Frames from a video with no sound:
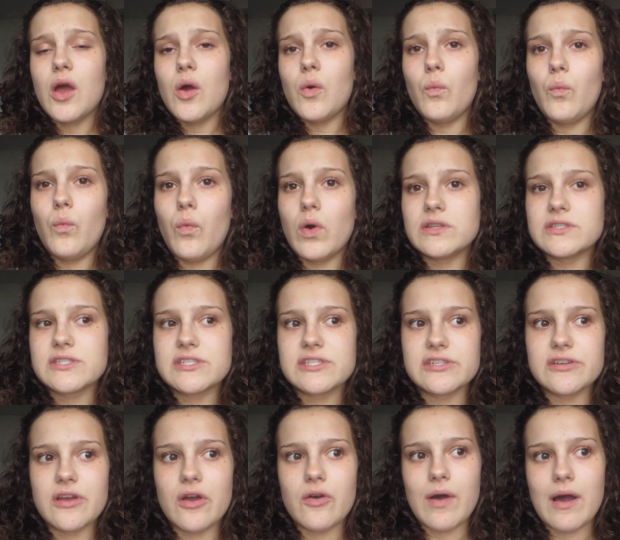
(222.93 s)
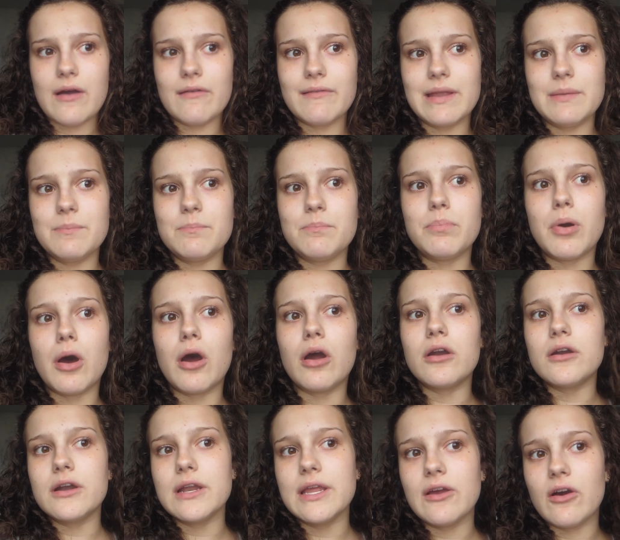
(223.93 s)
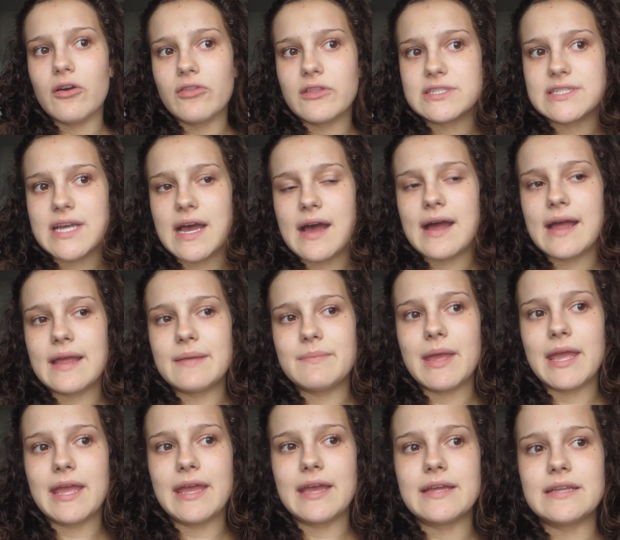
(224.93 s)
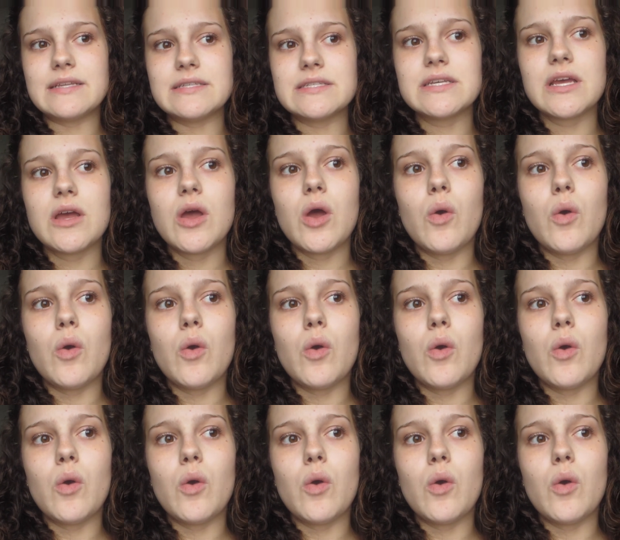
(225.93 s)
wants to go out and party all the time and